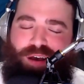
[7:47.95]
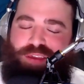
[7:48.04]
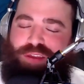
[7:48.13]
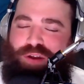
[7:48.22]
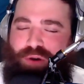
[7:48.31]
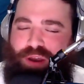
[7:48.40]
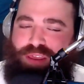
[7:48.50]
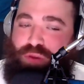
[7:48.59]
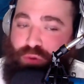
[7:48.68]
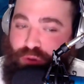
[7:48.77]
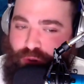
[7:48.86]
a
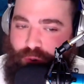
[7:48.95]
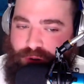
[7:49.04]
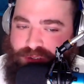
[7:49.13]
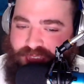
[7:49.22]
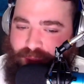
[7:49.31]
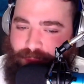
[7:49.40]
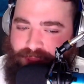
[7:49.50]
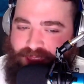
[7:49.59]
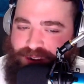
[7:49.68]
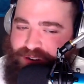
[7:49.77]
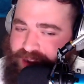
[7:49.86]
unicorn type
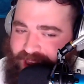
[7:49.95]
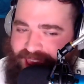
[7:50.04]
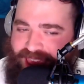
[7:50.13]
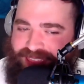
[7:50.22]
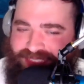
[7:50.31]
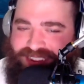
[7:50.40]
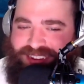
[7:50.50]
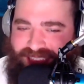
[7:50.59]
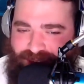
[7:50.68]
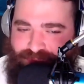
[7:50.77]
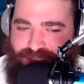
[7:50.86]
player in Anthony
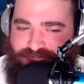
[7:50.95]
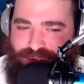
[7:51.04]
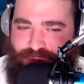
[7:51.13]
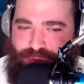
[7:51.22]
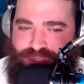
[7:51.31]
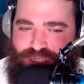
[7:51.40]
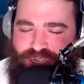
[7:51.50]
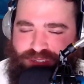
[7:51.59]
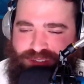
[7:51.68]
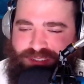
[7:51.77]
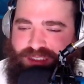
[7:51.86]
Davis, who was
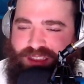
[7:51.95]
just